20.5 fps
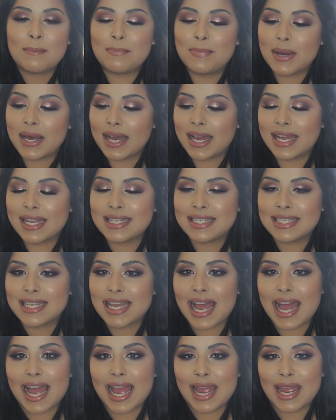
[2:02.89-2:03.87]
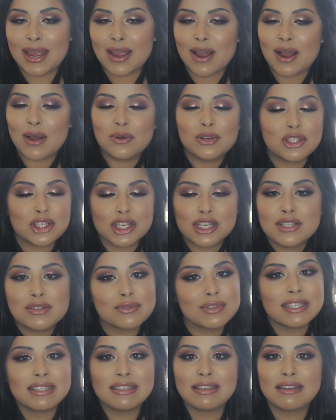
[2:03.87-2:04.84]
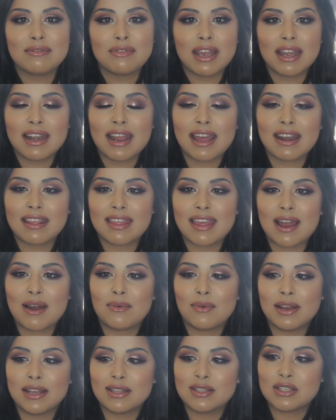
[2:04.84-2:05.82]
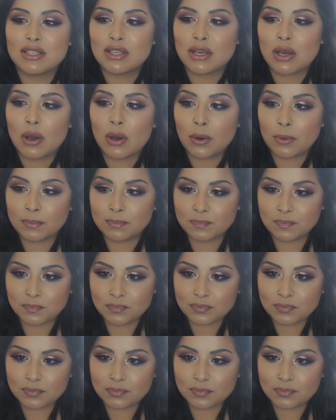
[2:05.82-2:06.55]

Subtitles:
but I just recently ran out of that one, so